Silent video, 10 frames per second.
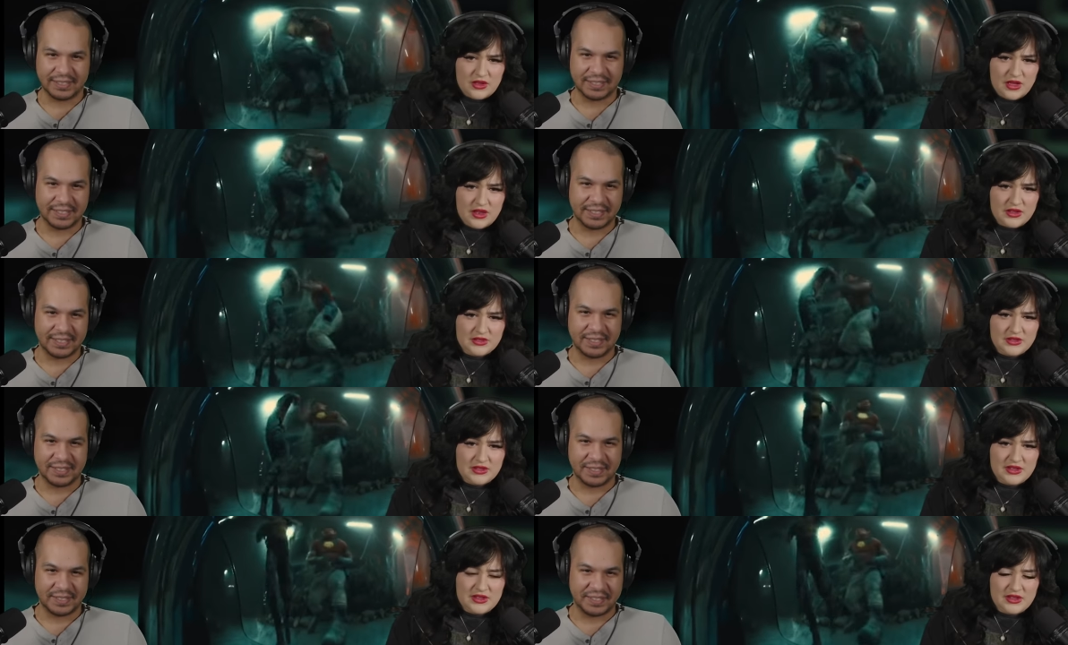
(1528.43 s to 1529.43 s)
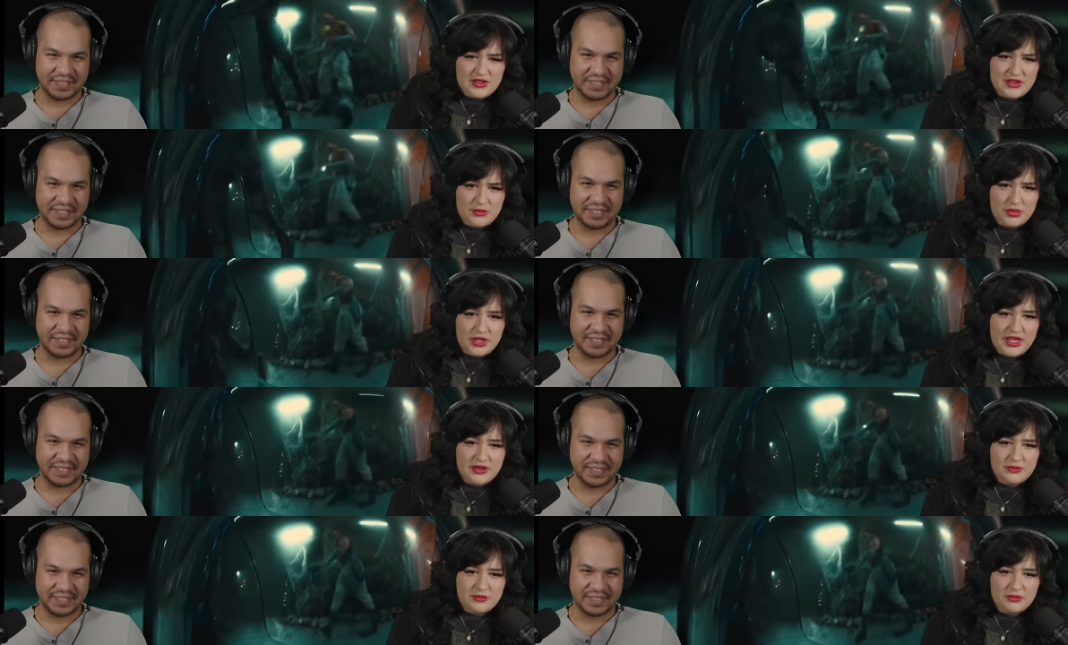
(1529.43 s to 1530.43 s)
Speaker 1: Had a, a blade
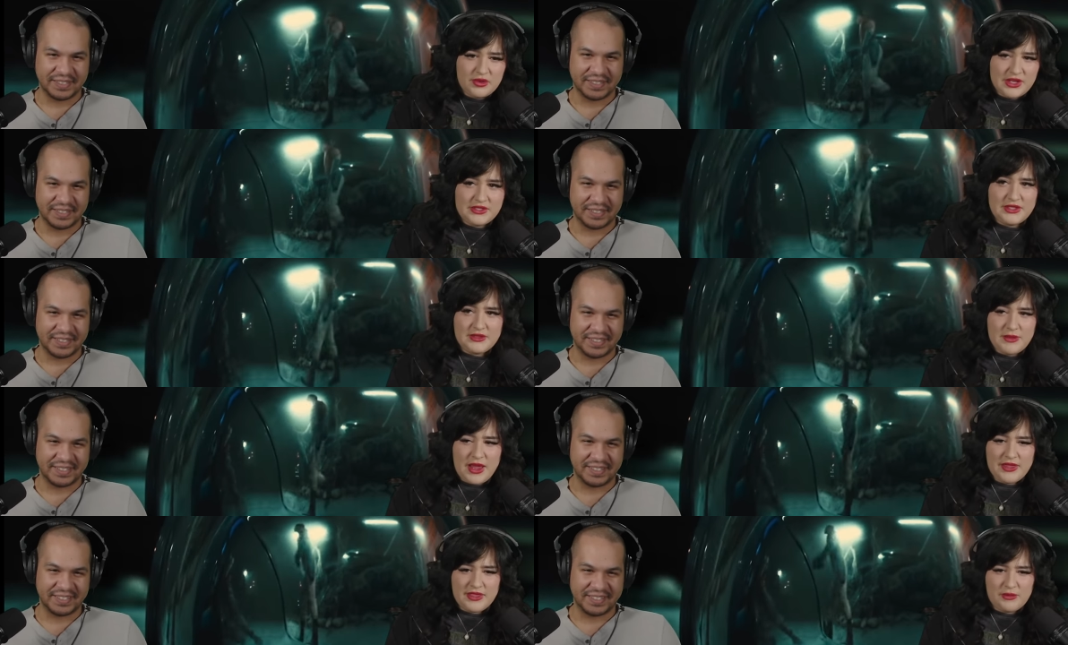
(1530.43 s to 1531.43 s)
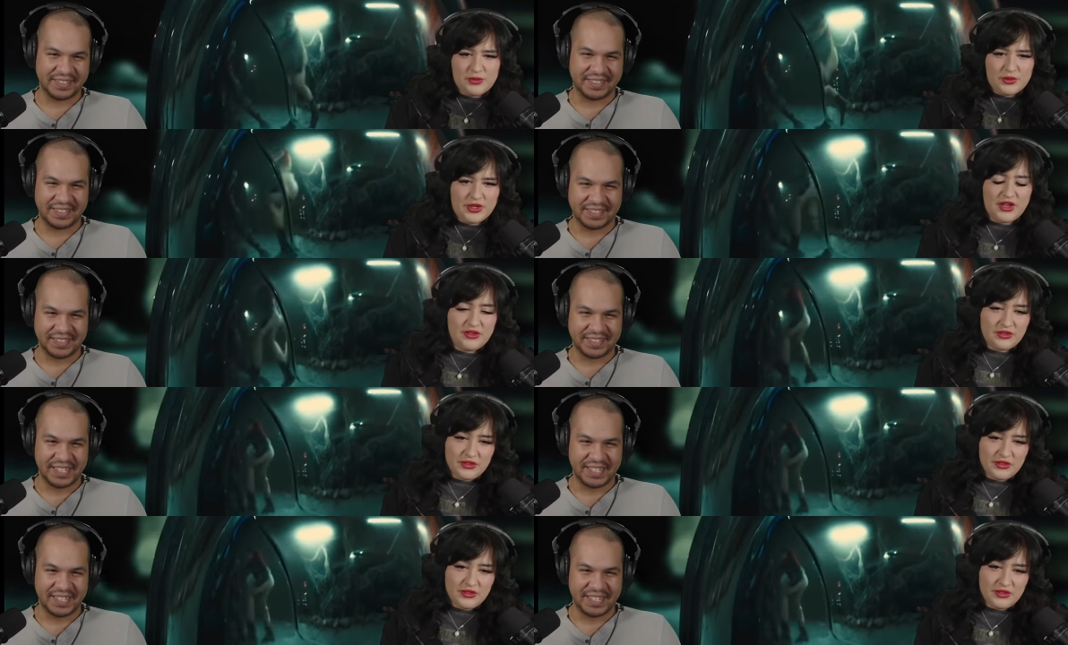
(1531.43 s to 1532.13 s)
pressed into me and then pulled out.